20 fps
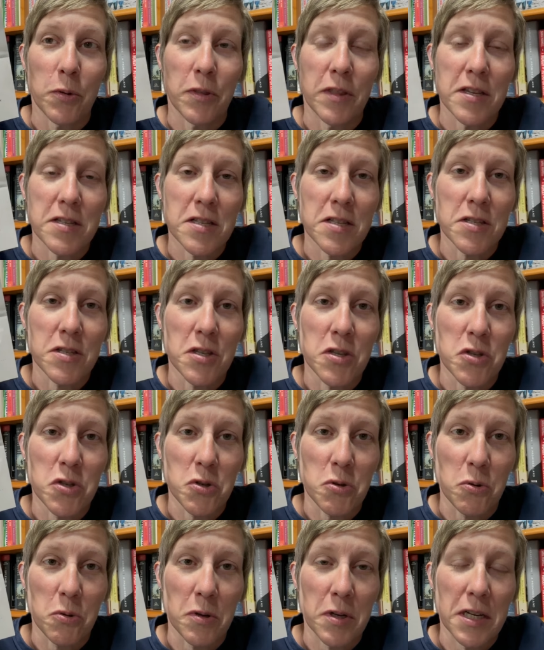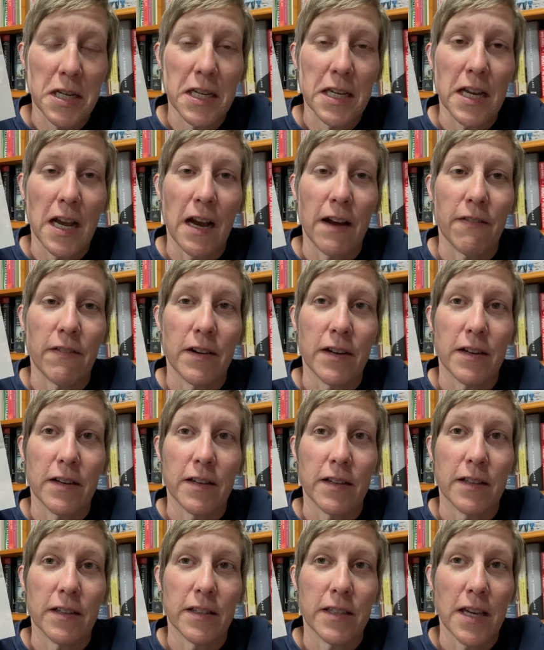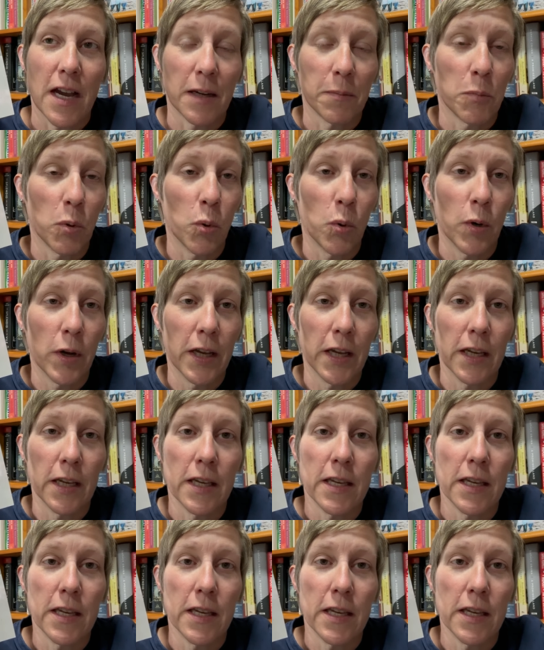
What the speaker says: this is the story of a young boy.